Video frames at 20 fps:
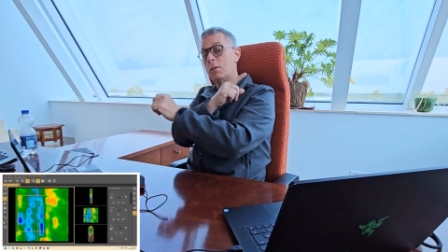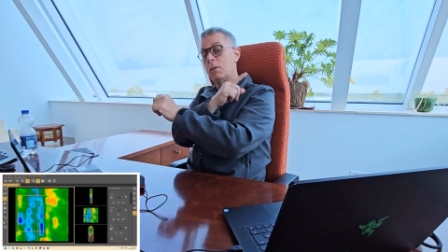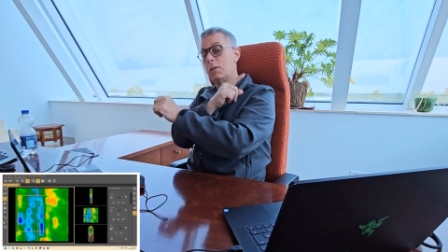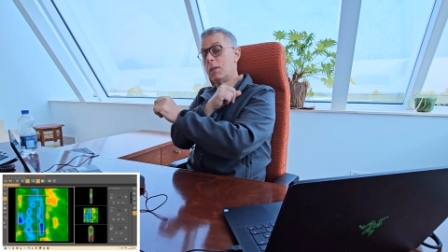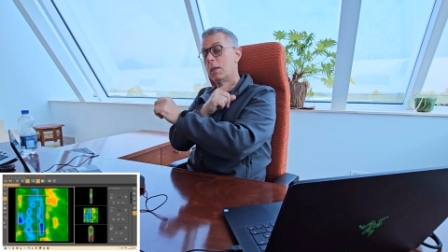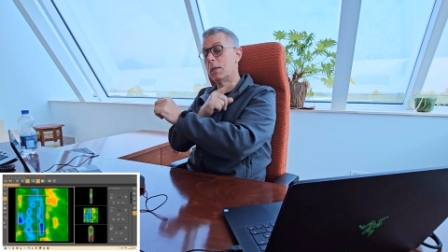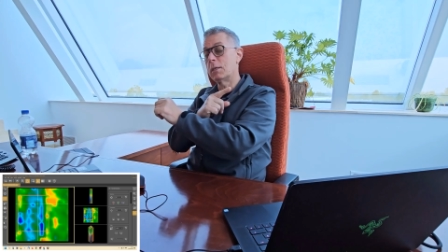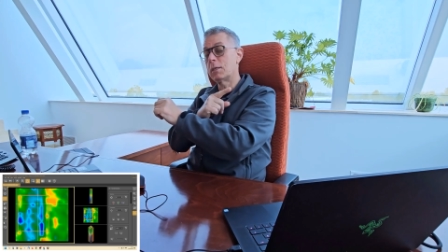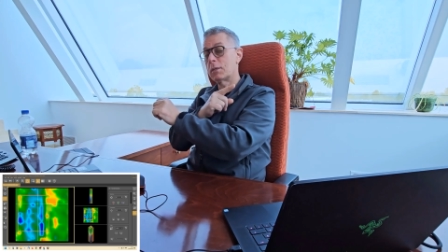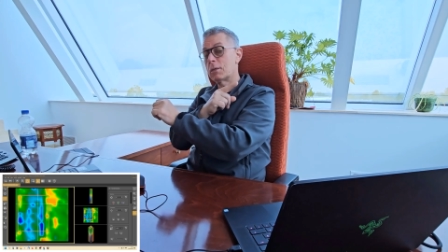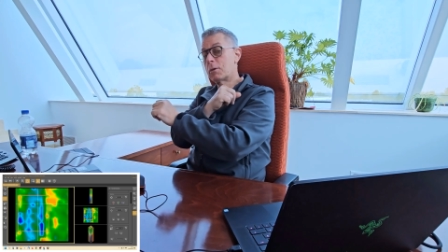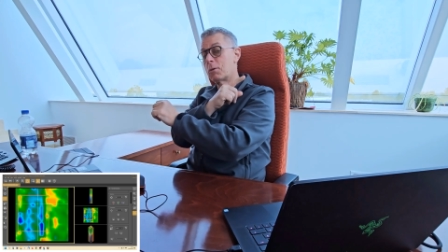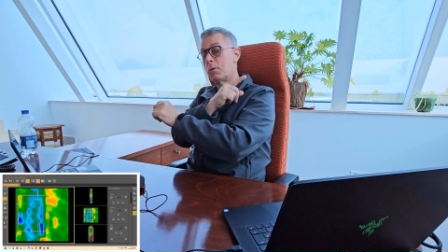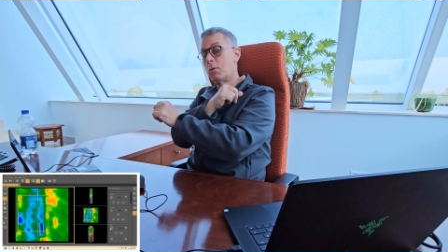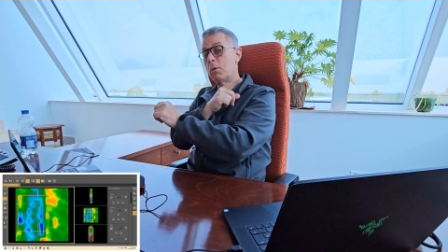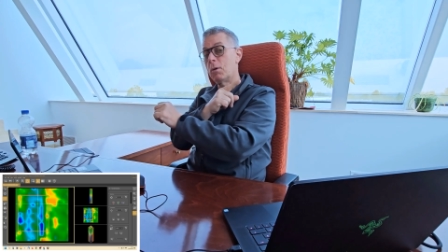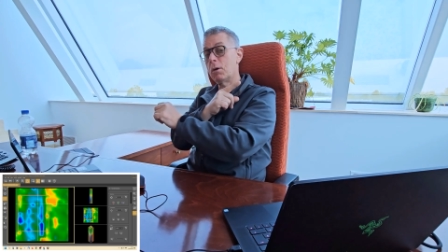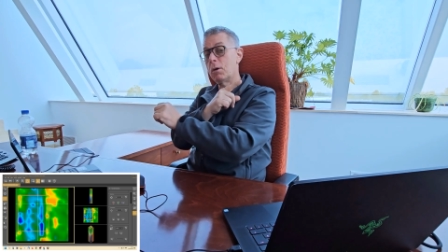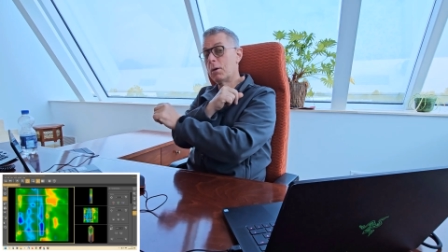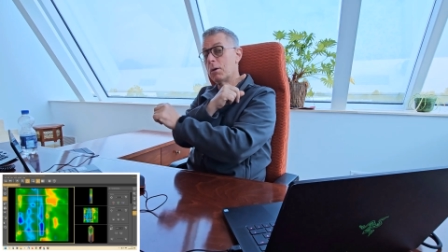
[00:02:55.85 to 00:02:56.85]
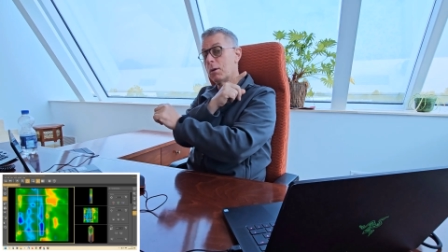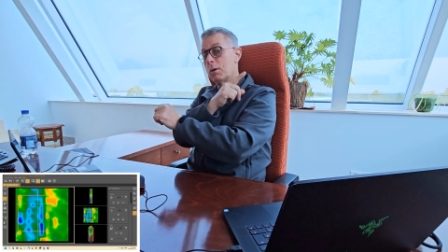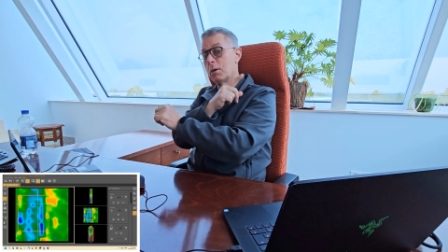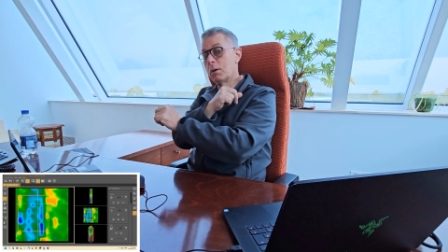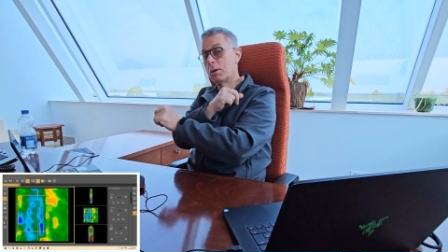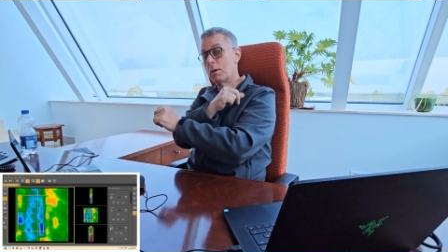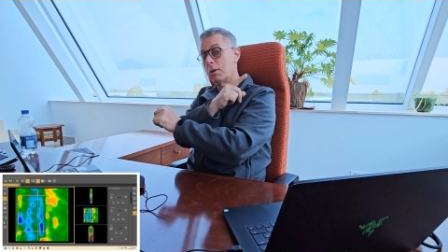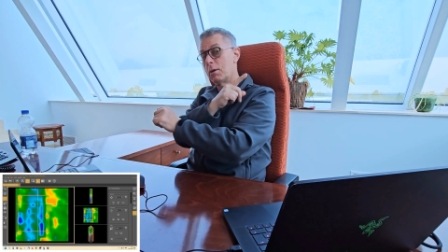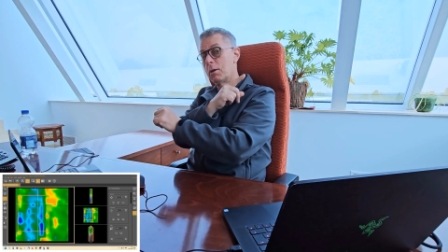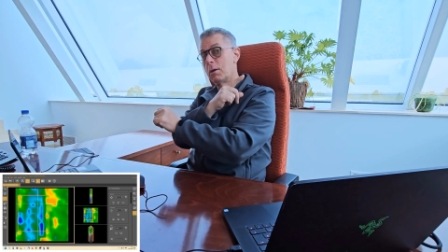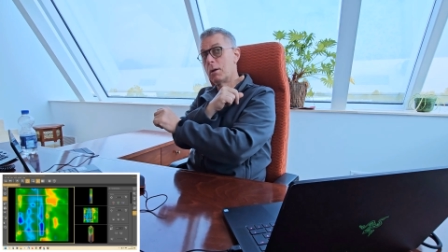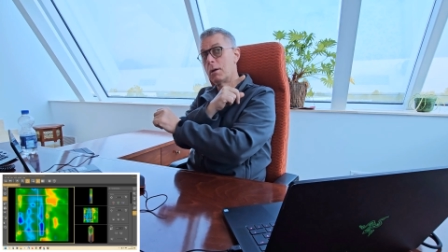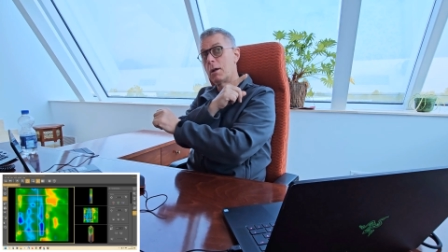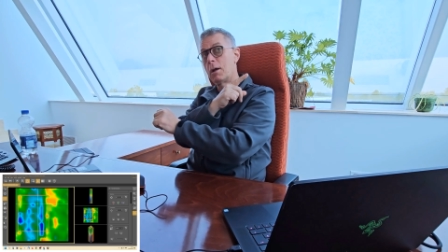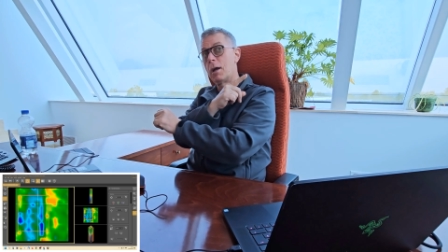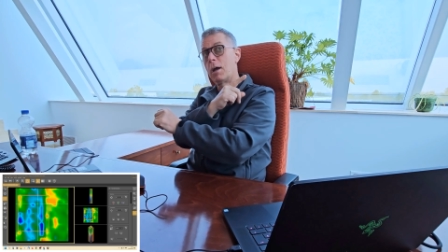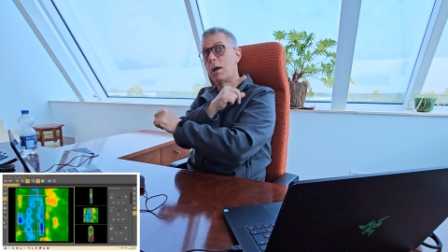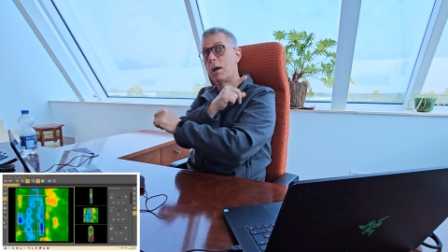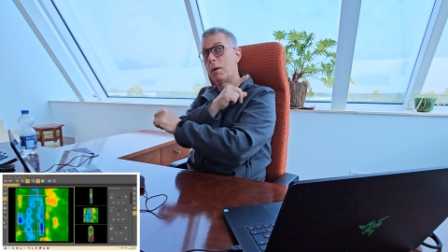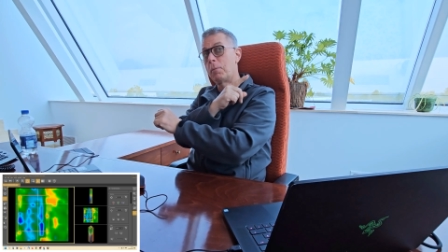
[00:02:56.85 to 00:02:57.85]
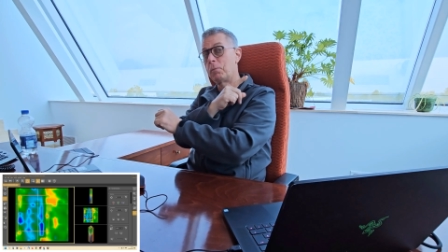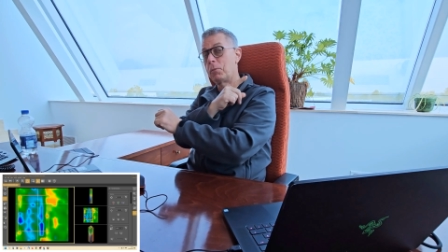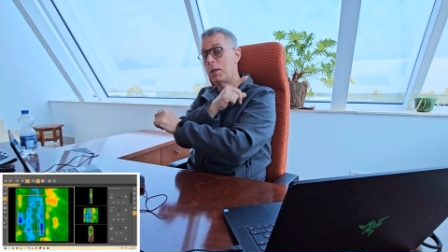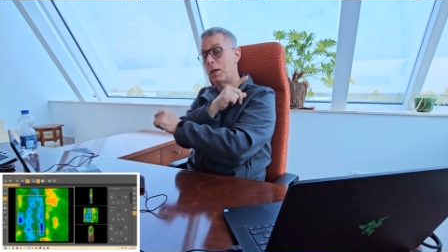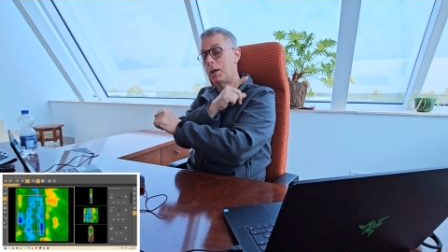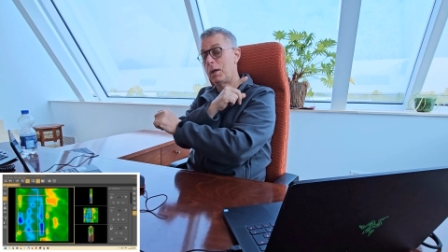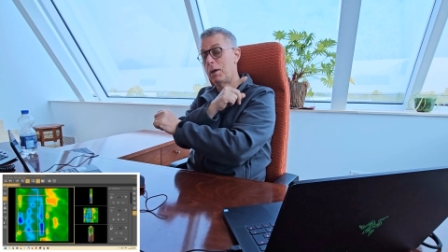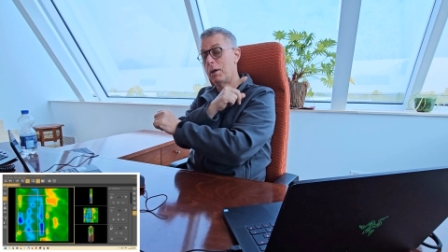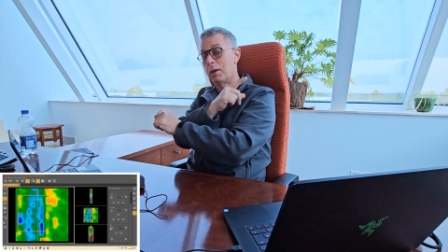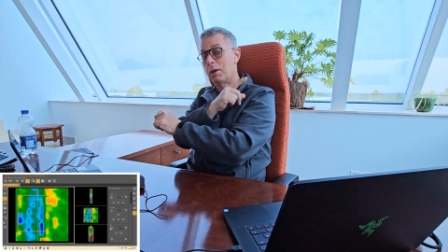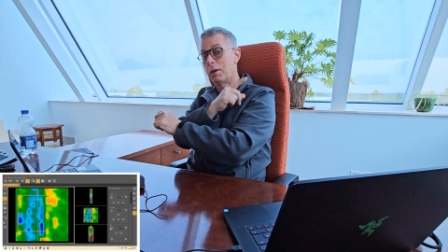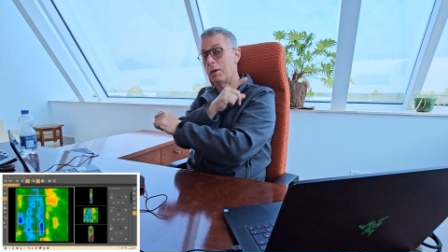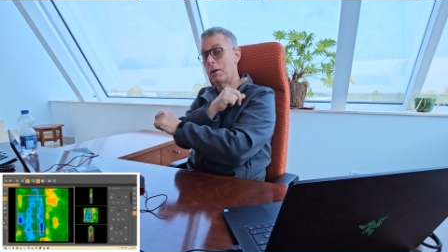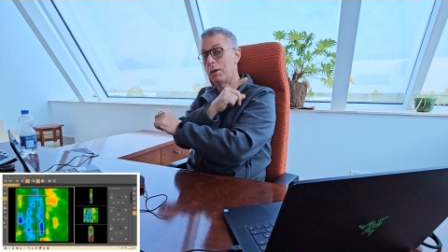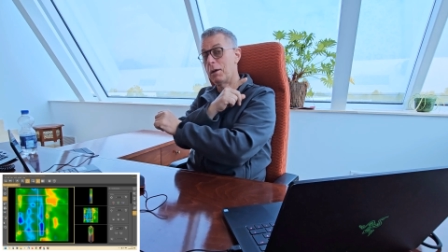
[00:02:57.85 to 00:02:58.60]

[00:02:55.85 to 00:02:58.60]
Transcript: this corner up there,